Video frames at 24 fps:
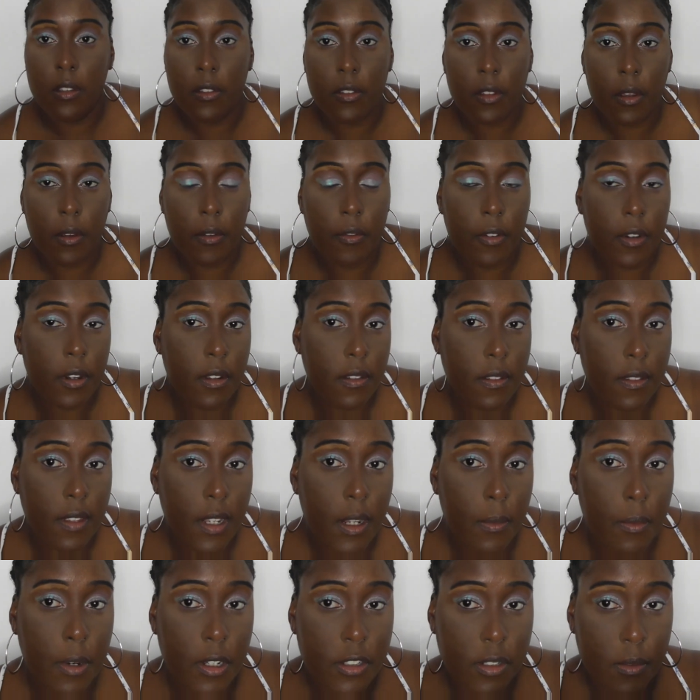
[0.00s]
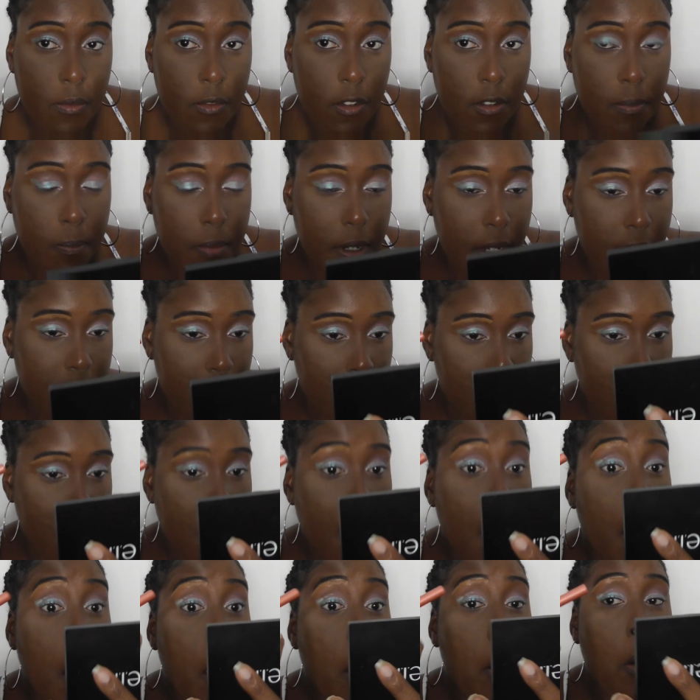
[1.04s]
So with a concealer brush, I'm just blending it
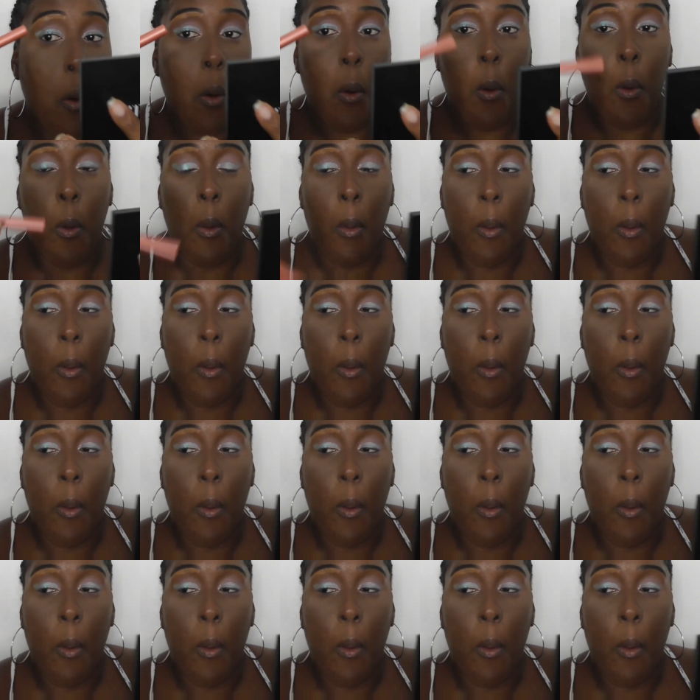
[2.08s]
out.